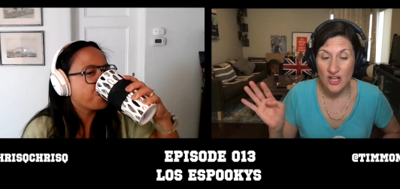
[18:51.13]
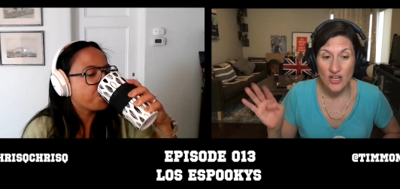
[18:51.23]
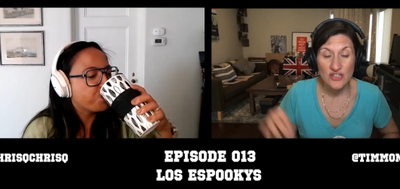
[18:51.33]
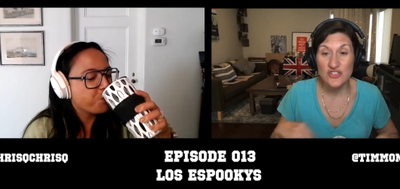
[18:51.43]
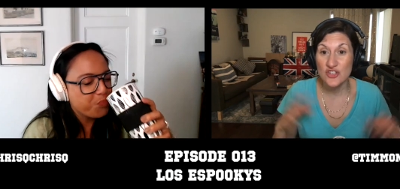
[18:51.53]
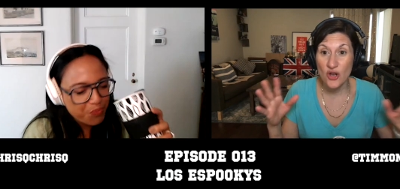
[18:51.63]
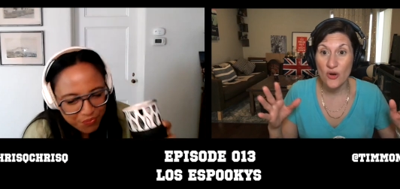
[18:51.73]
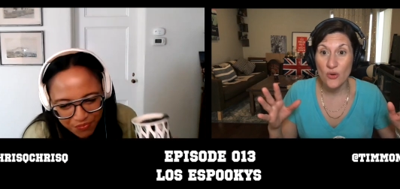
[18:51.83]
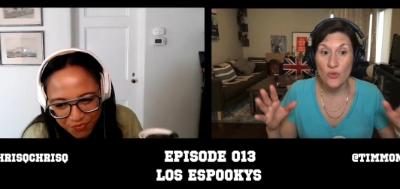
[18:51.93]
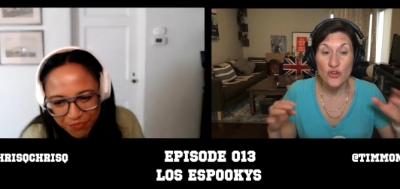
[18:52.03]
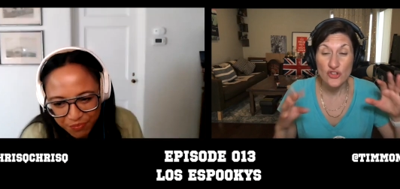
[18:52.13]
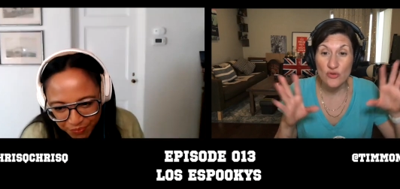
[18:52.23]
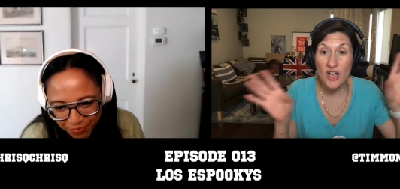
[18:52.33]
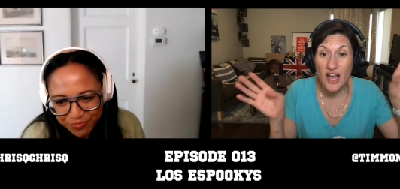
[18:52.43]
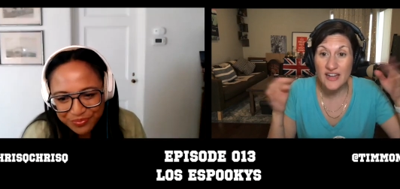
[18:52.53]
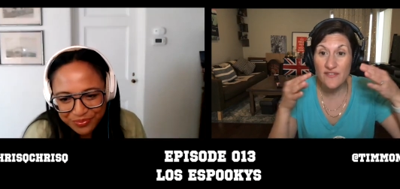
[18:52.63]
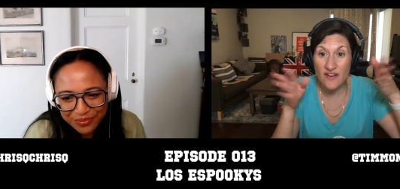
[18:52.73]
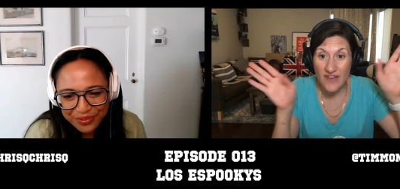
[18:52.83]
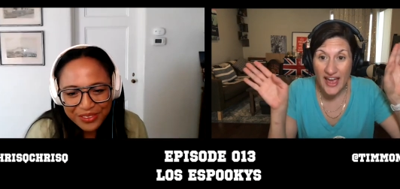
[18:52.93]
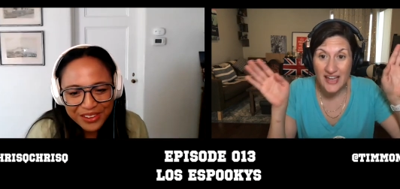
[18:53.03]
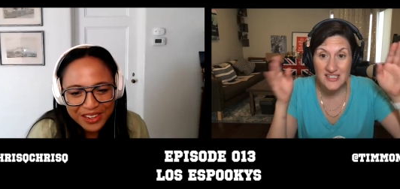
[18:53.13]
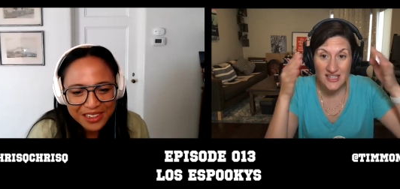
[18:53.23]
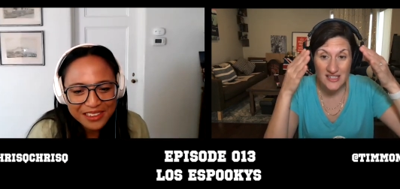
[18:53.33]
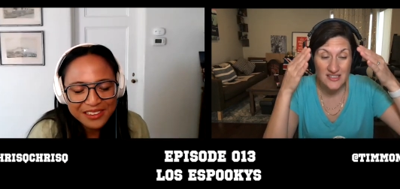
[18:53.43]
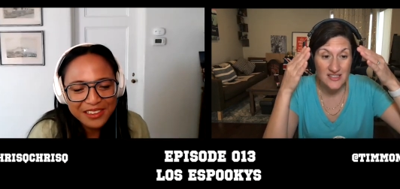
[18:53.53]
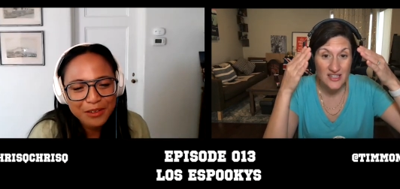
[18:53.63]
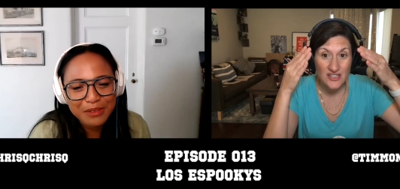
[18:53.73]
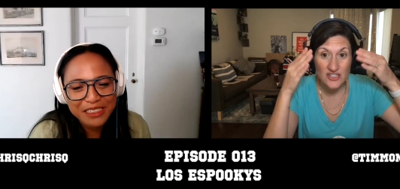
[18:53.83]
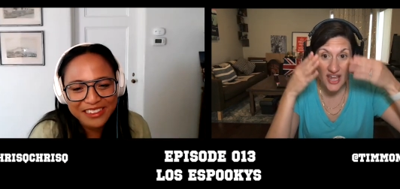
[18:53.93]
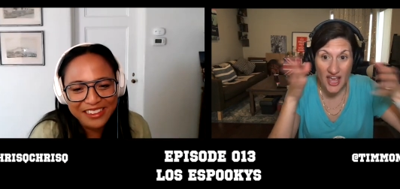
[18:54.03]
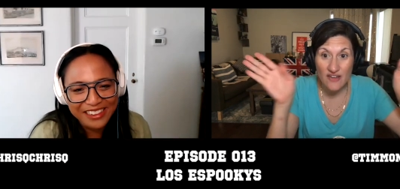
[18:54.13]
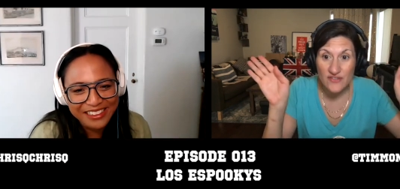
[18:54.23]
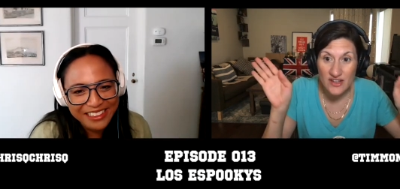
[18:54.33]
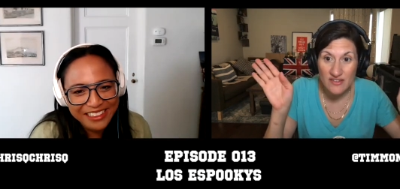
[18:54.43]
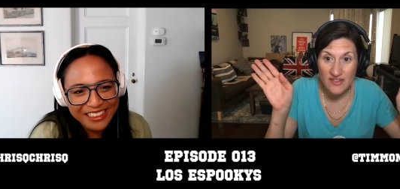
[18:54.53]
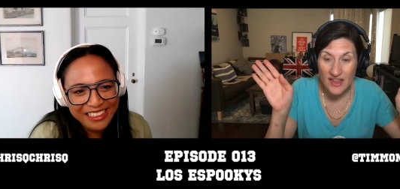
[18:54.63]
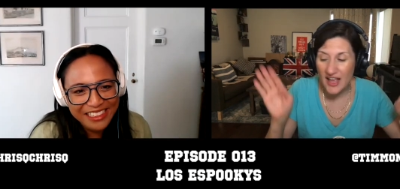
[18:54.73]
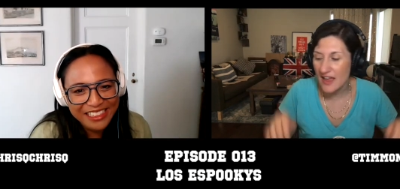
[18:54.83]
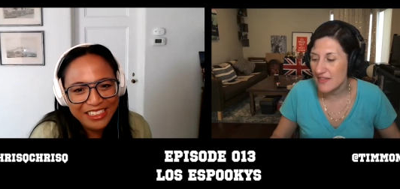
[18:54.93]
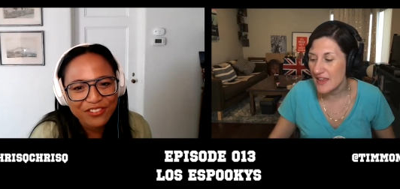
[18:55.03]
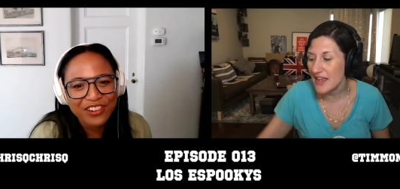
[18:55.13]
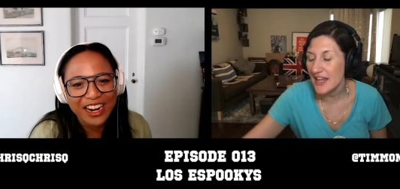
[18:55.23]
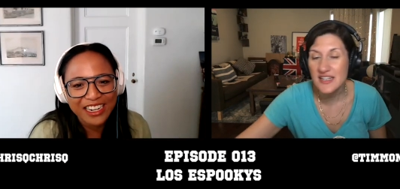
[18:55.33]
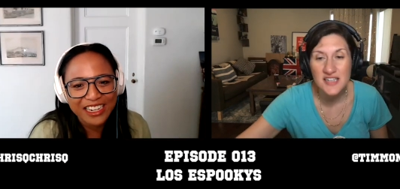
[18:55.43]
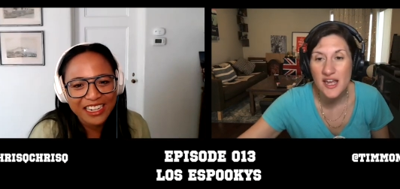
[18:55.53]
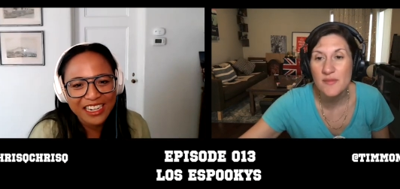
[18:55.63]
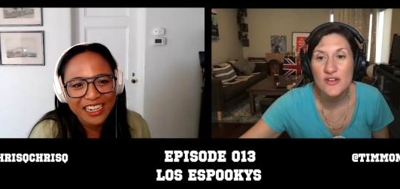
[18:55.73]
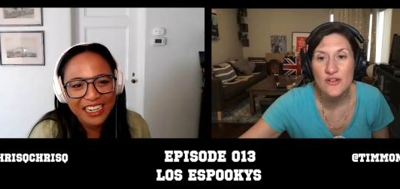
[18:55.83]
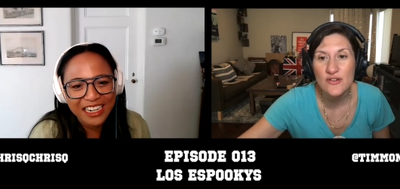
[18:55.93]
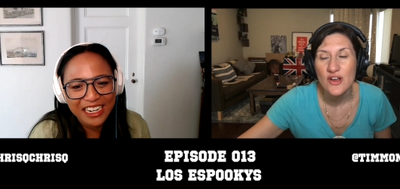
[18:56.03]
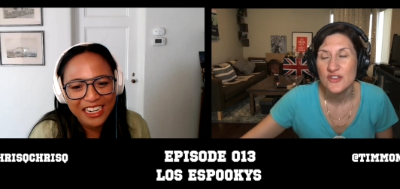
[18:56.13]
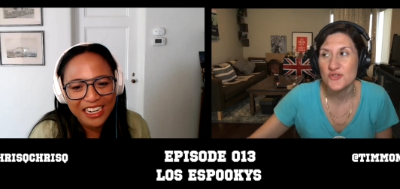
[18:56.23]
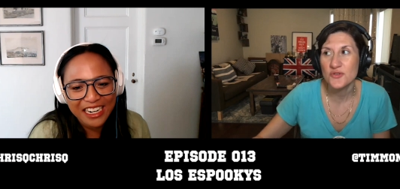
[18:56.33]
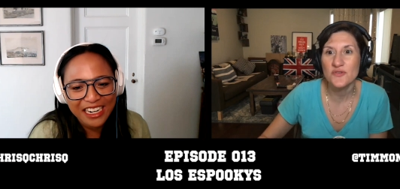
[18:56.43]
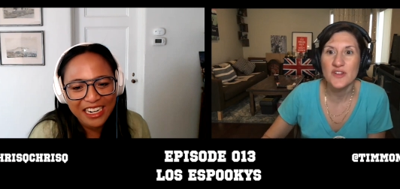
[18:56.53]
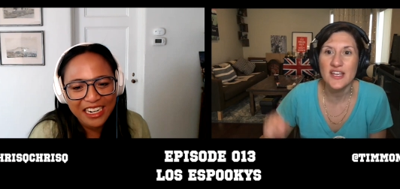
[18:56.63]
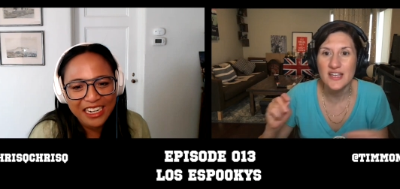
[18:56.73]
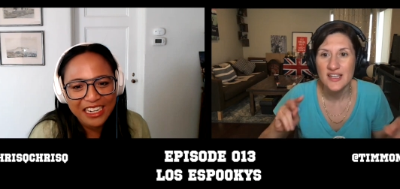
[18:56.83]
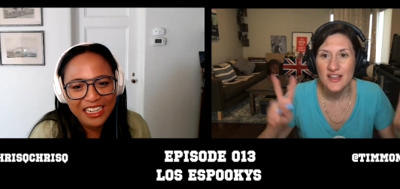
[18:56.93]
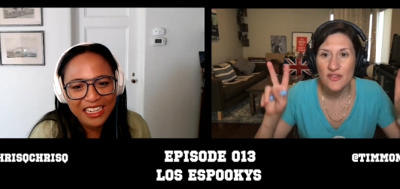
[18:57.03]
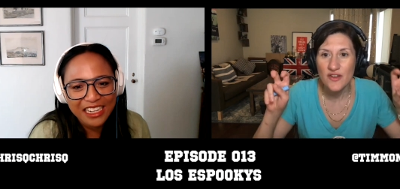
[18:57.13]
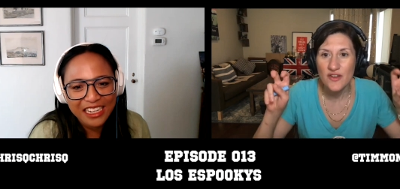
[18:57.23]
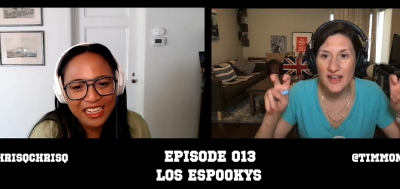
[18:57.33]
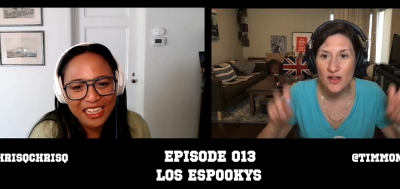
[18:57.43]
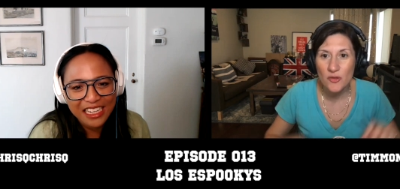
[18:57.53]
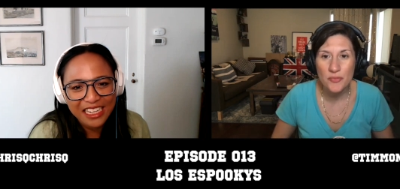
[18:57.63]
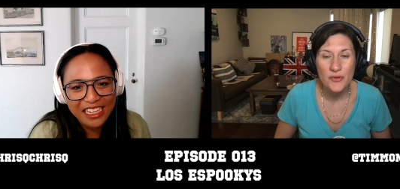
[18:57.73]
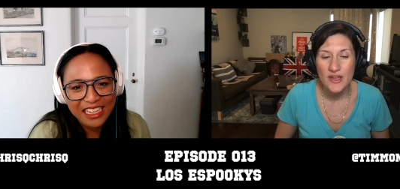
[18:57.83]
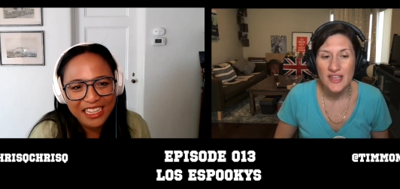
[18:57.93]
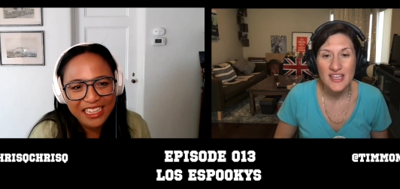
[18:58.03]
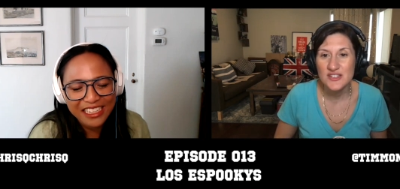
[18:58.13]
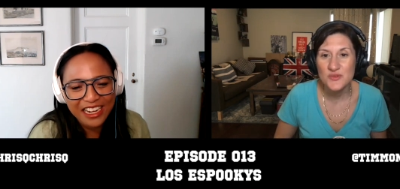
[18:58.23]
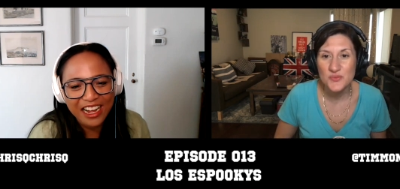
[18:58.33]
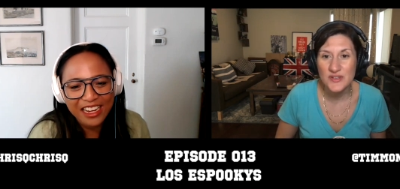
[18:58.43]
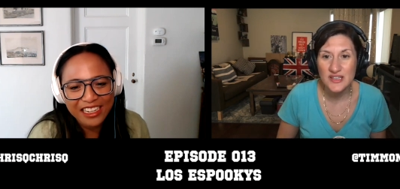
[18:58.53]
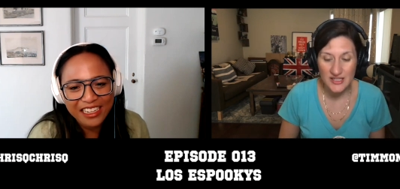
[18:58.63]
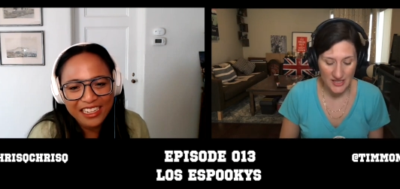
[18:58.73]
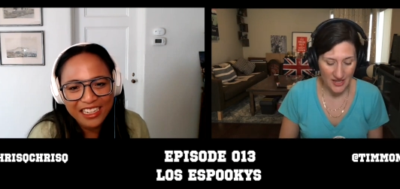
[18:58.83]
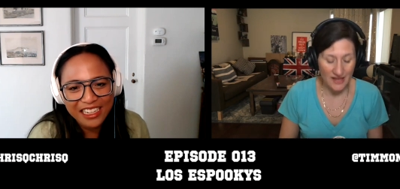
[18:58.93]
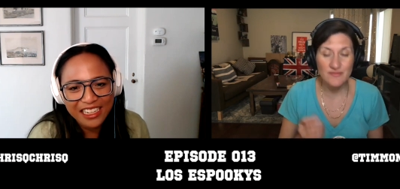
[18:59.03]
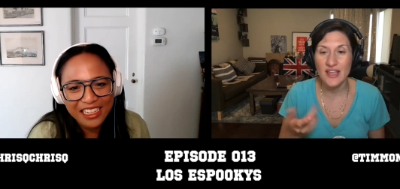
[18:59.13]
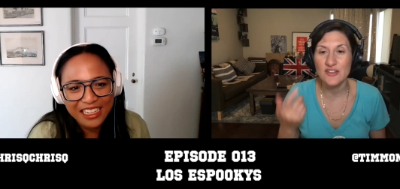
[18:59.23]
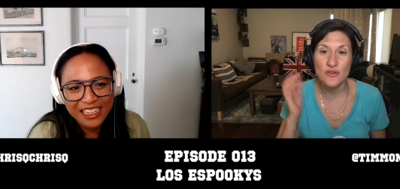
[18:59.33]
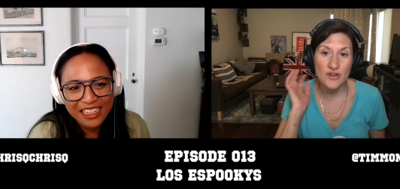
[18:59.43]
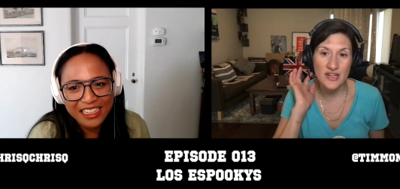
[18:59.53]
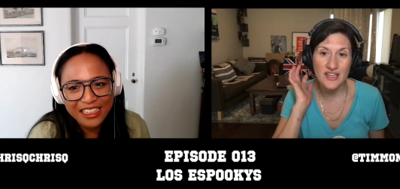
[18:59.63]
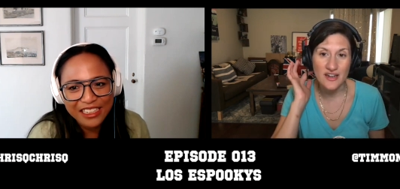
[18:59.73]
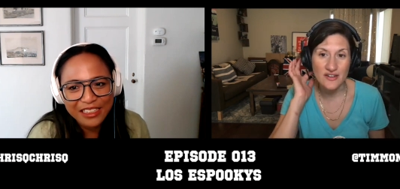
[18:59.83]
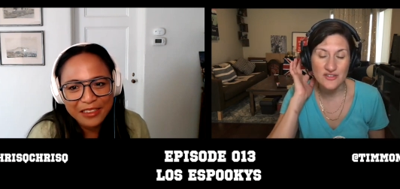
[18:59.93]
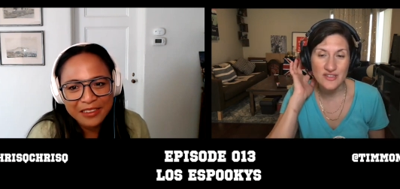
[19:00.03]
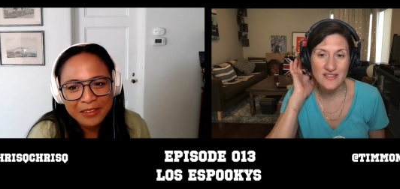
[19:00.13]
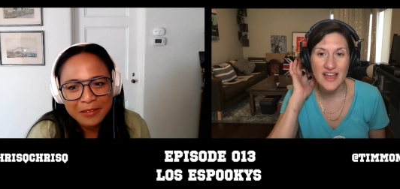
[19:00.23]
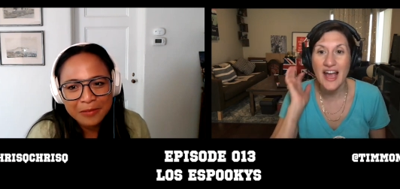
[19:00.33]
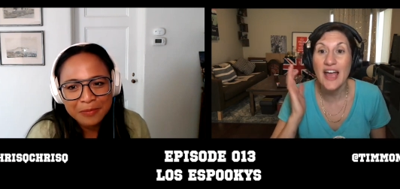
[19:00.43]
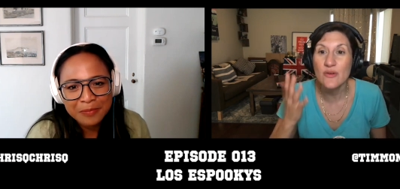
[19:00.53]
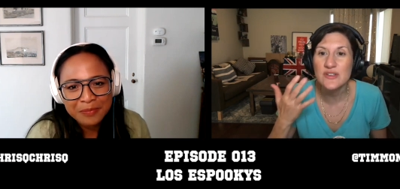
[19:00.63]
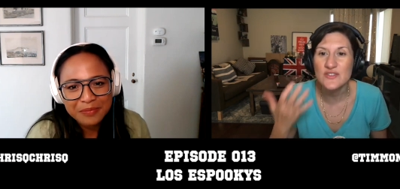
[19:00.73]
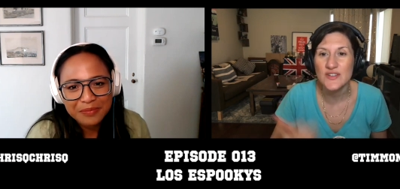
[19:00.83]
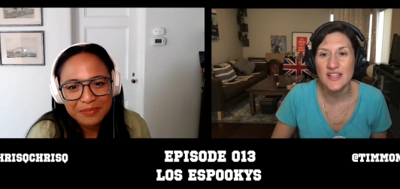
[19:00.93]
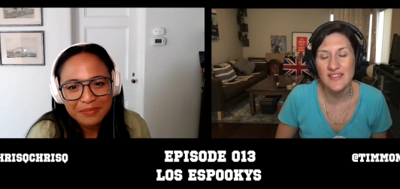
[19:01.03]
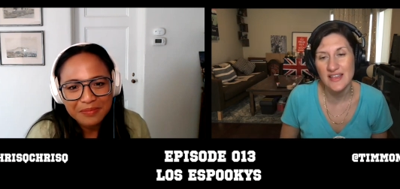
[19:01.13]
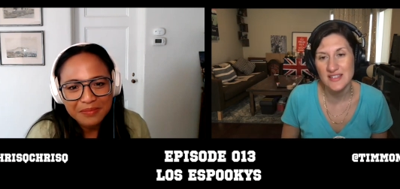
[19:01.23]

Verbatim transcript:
Speaker 1: Mm. So you kind of have access oh to God. everything. I think right. anytime you're sort of like the help, it's yeah. really uh, and you create a character like that. I always feel like that's